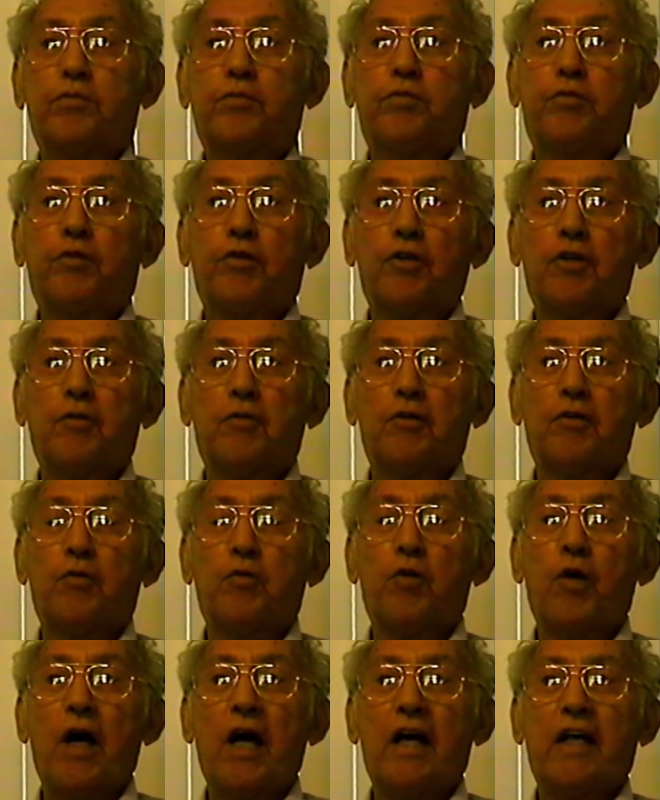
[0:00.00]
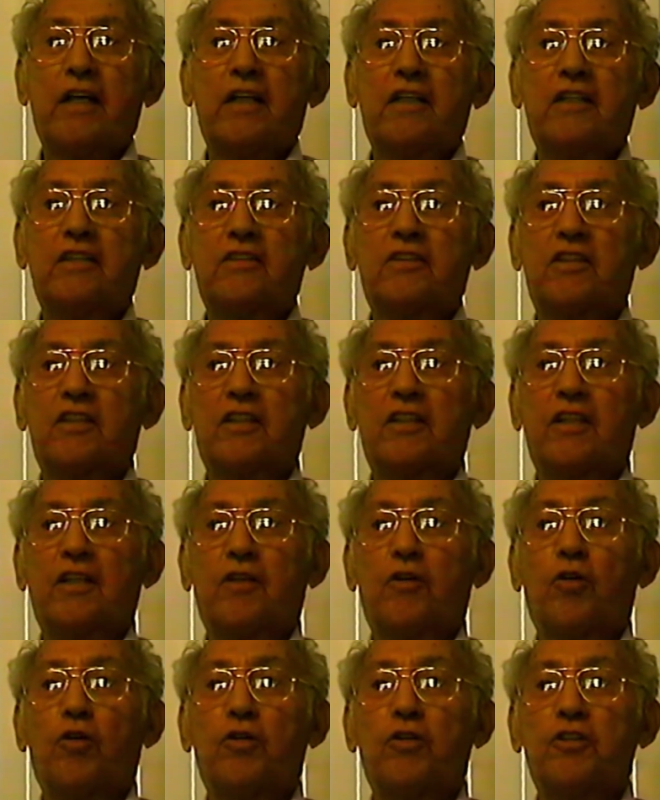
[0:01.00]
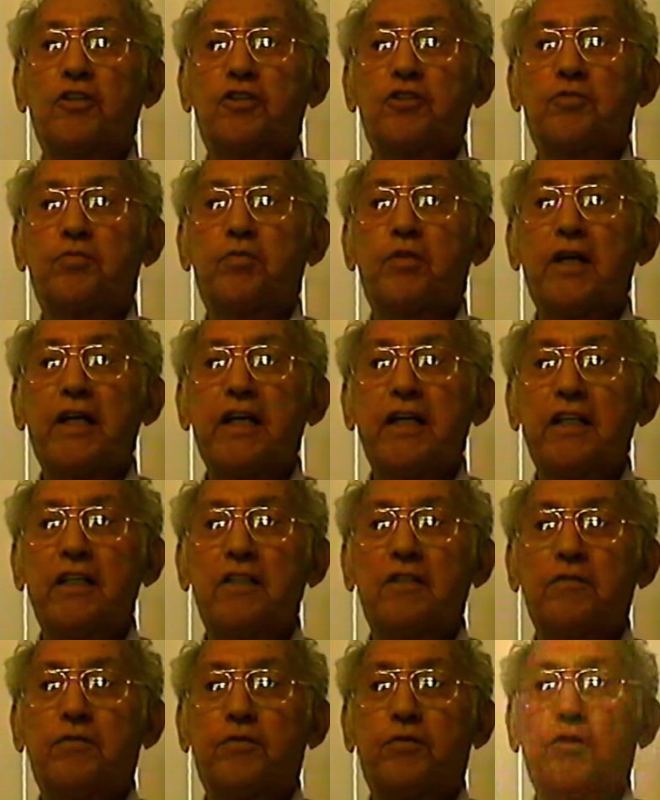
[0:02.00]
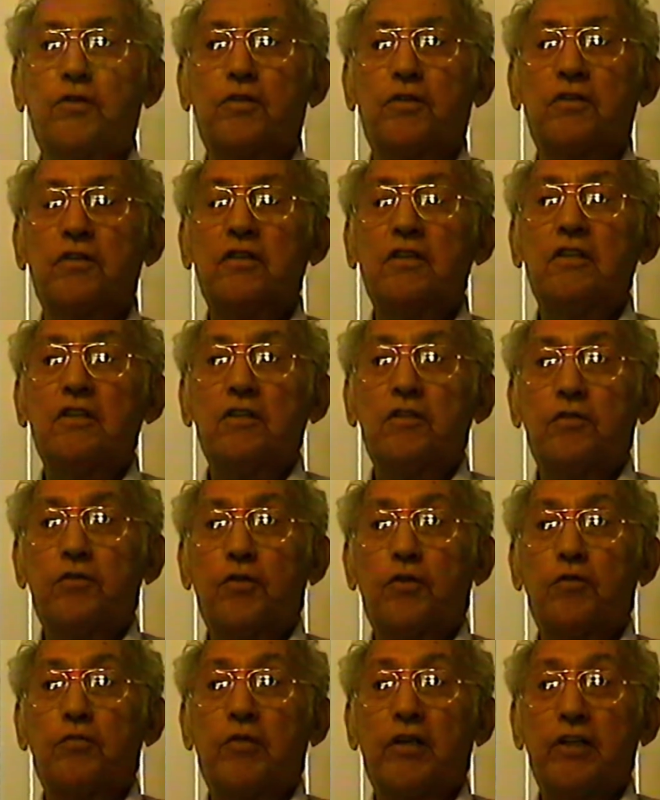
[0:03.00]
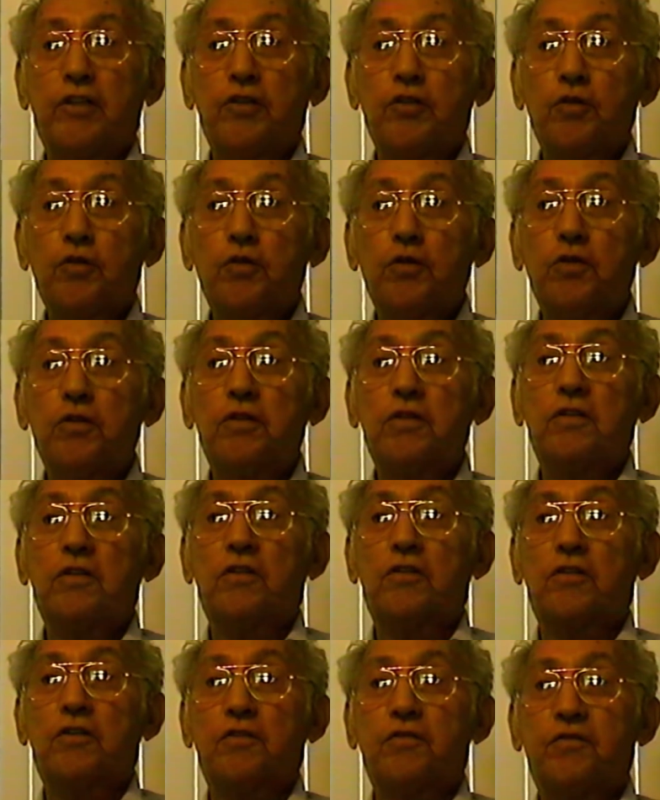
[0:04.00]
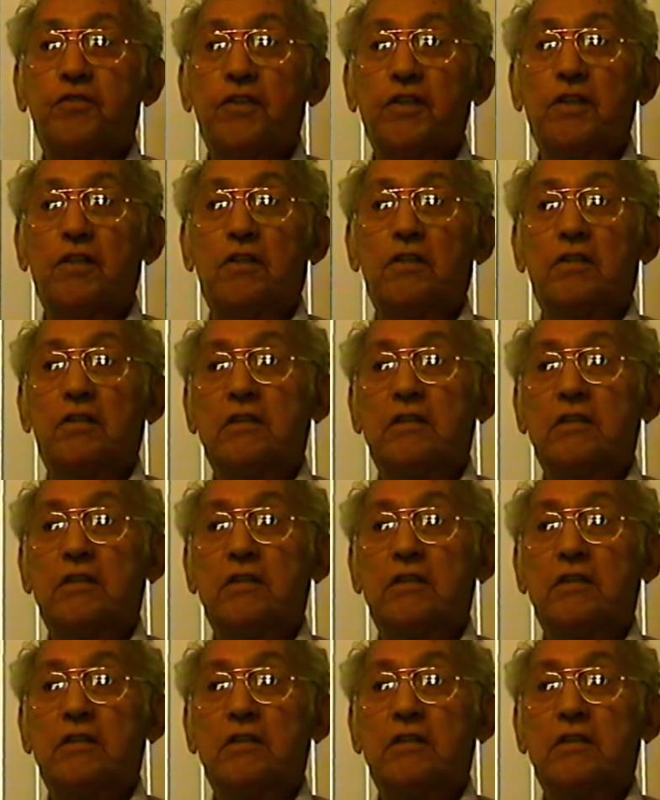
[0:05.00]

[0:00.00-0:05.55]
put them in wagons and they go and spray it for manure on the field.